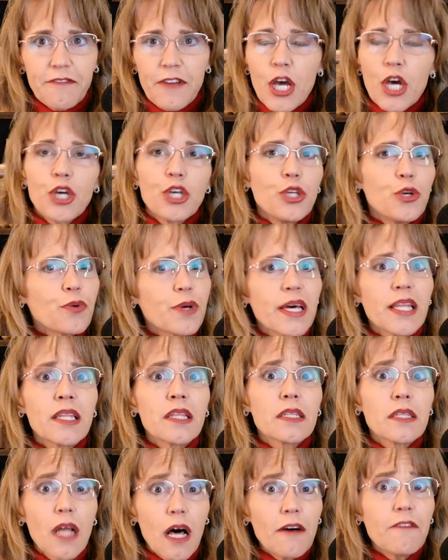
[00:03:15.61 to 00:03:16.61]
You can
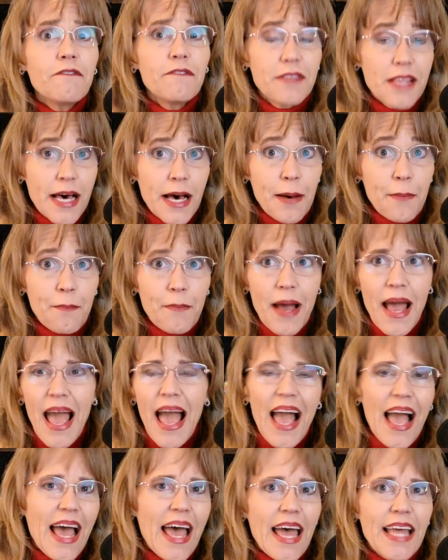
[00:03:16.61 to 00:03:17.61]
love them
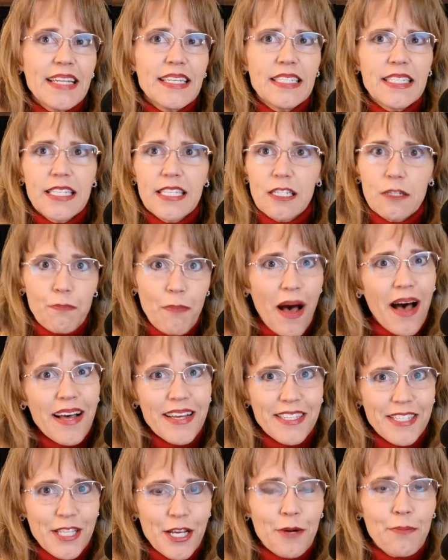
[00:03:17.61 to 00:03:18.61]
and despise
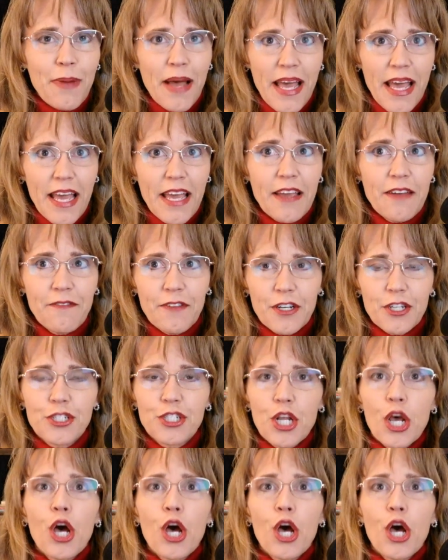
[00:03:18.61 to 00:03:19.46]
their behaviors.